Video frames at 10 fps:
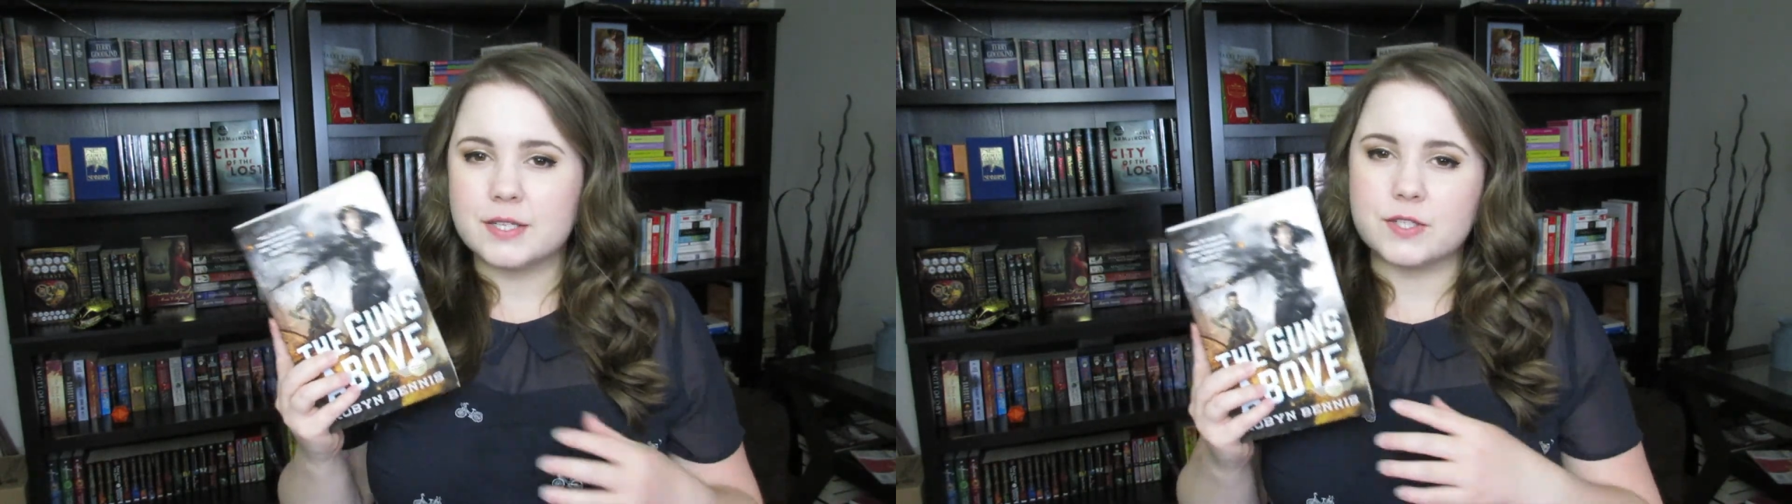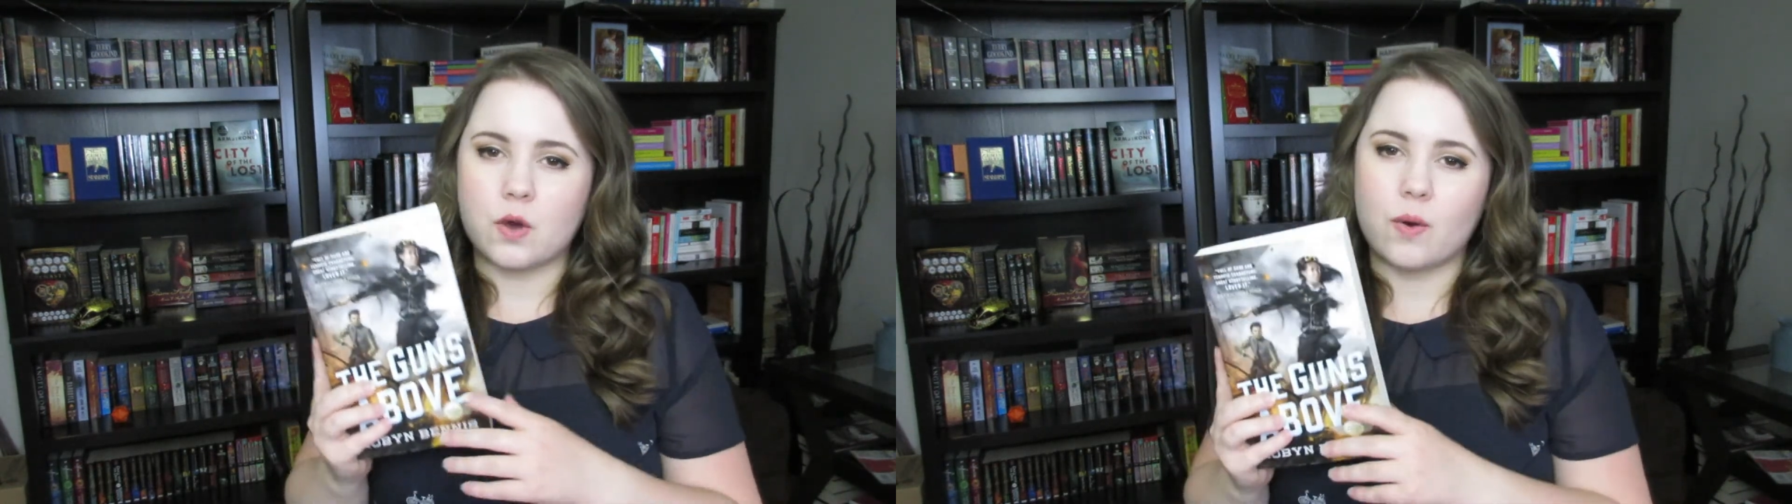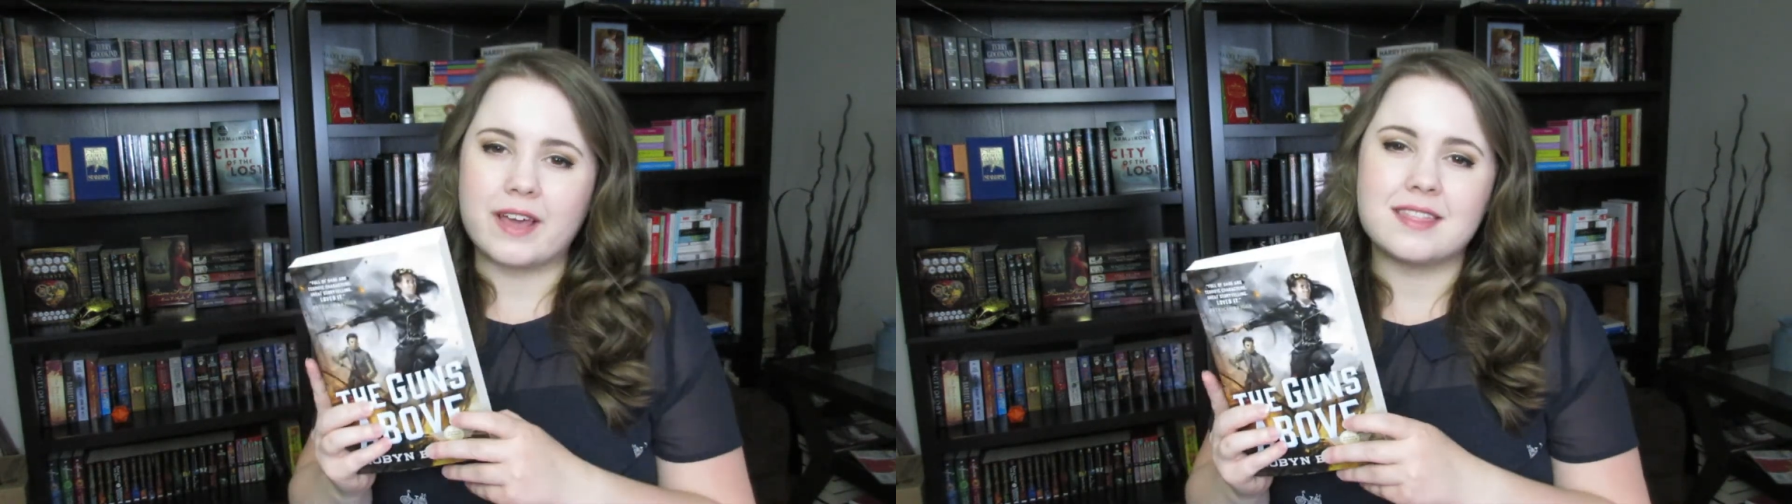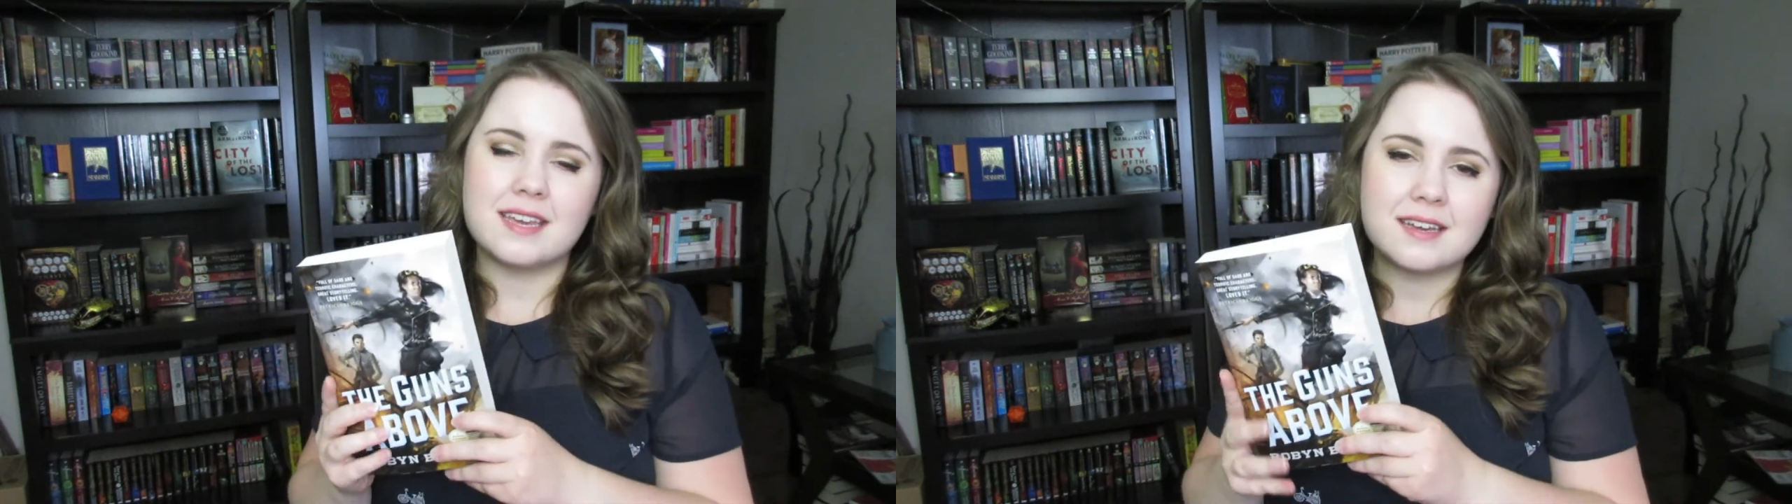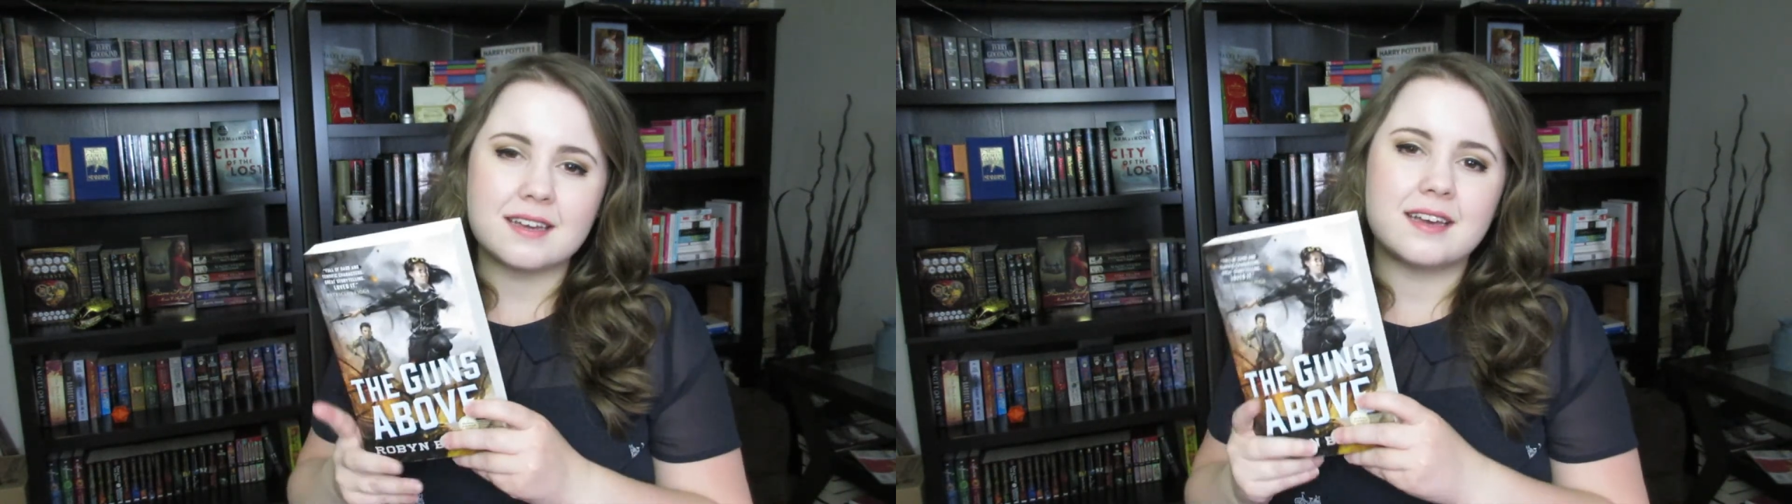So I
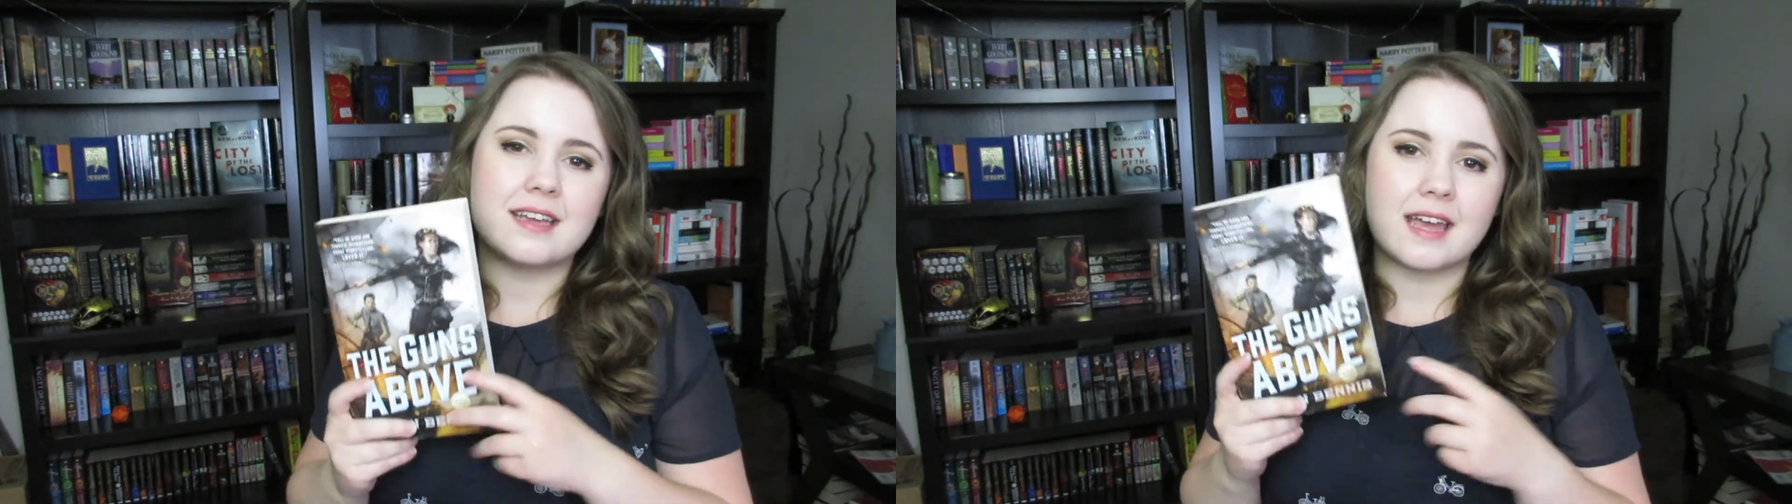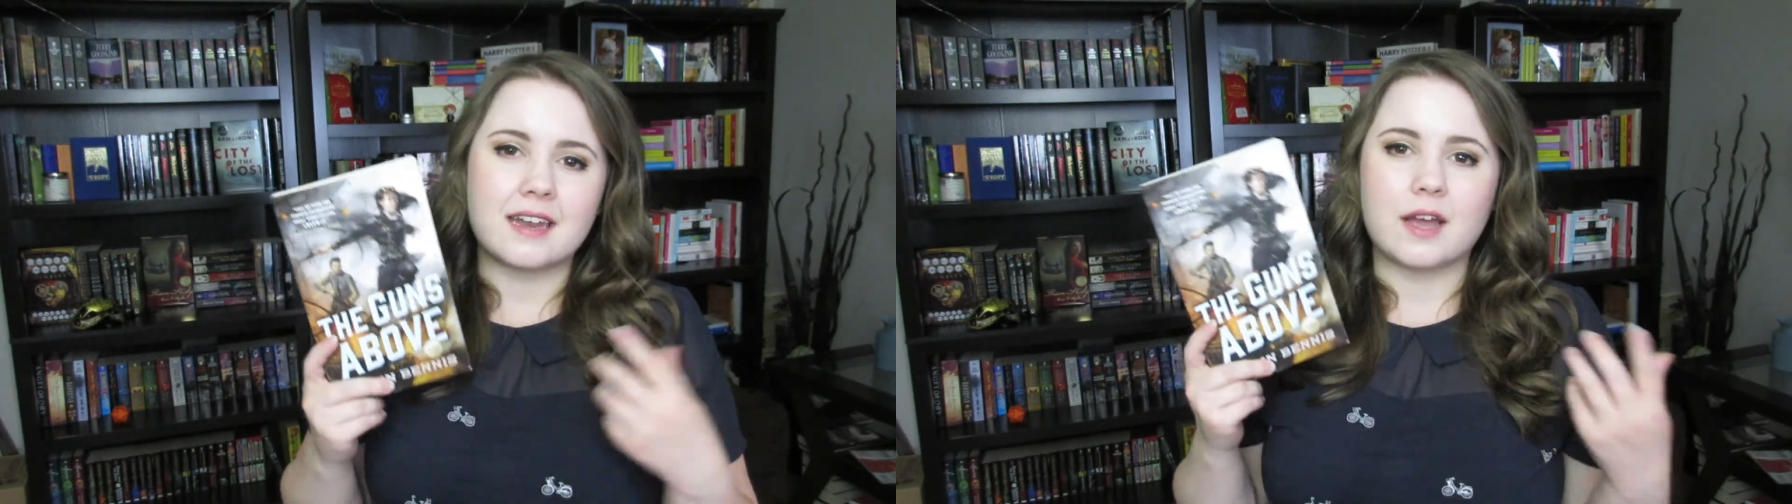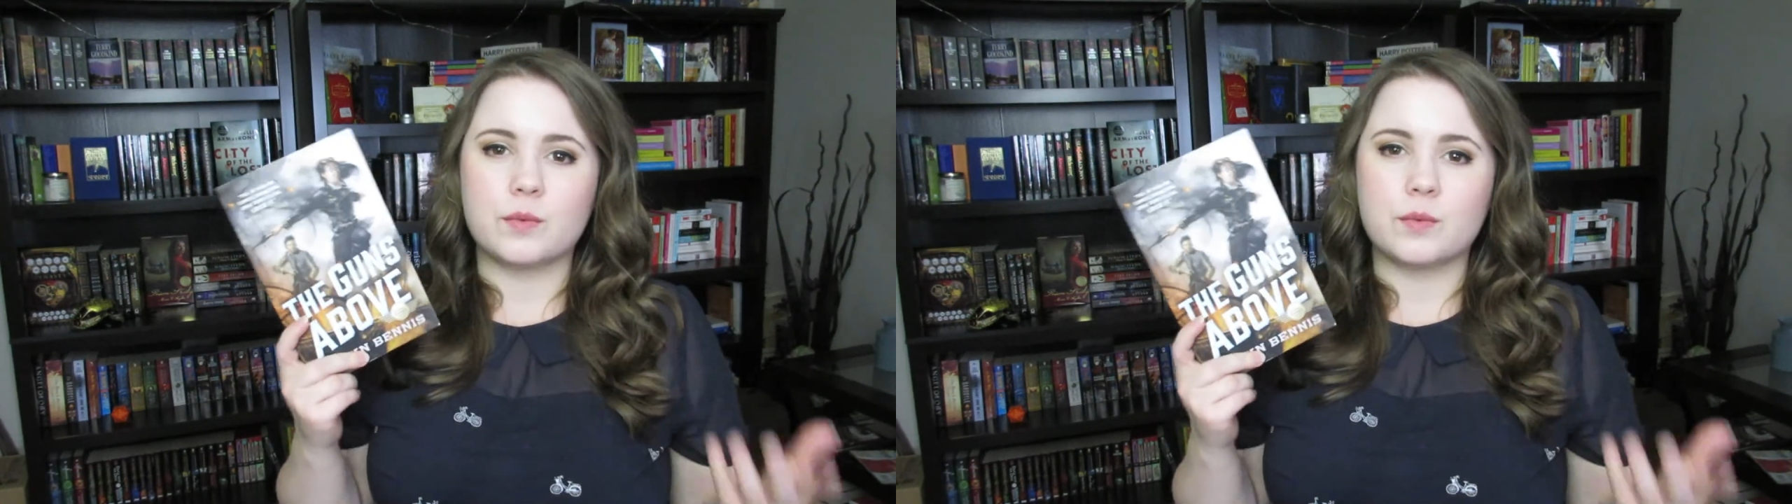think, again,